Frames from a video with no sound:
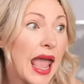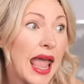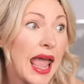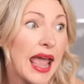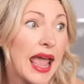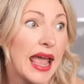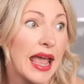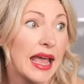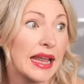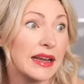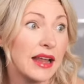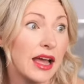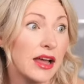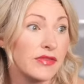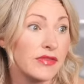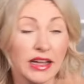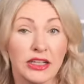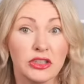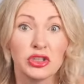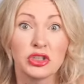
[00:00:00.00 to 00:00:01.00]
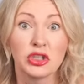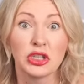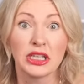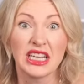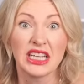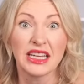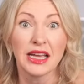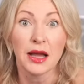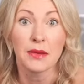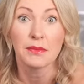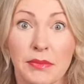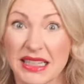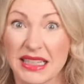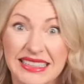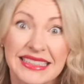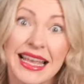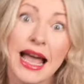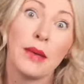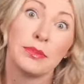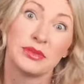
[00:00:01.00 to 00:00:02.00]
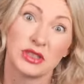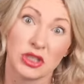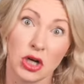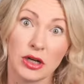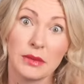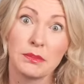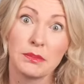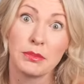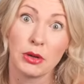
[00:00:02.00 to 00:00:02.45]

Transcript: And eventually, my scalp started